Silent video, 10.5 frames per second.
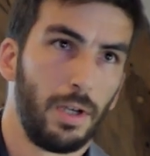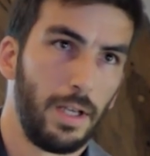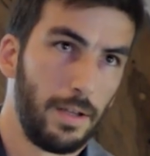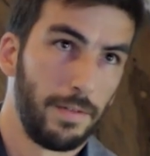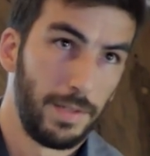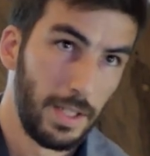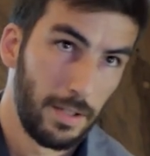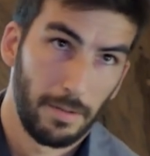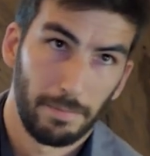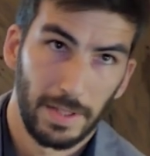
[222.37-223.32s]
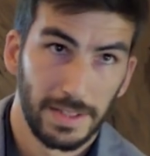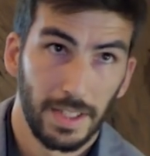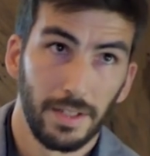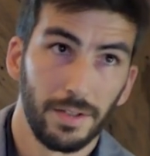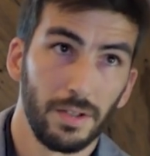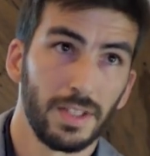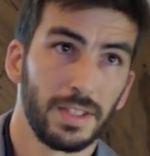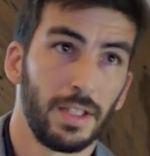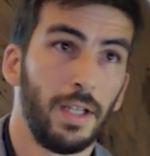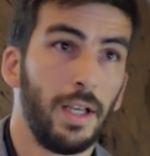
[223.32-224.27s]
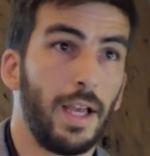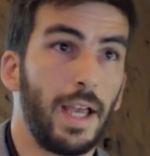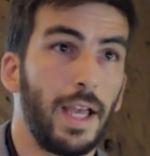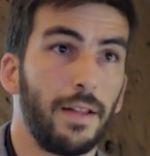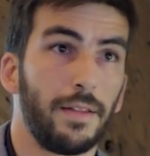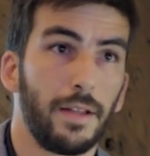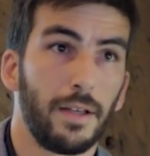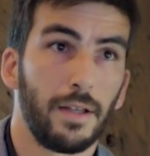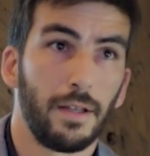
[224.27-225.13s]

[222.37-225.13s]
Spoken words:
via base editors and